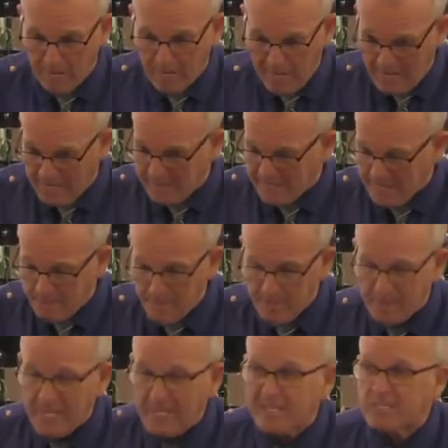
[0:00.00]

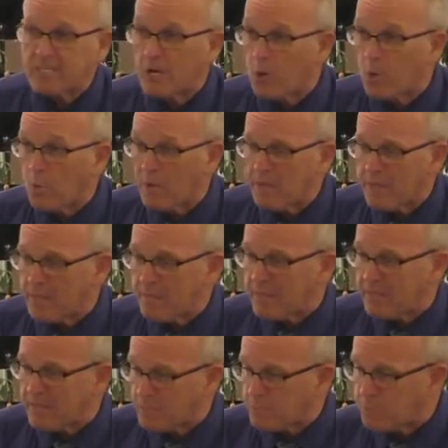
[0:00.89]
Timothy is there with him
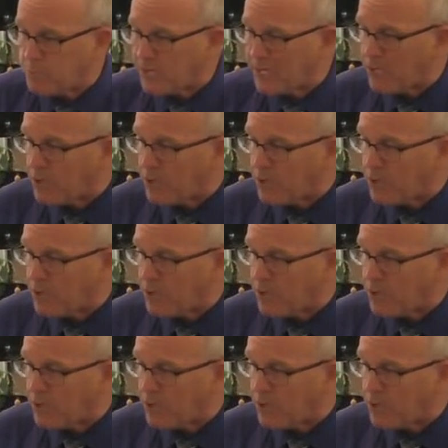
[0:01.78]
at this particular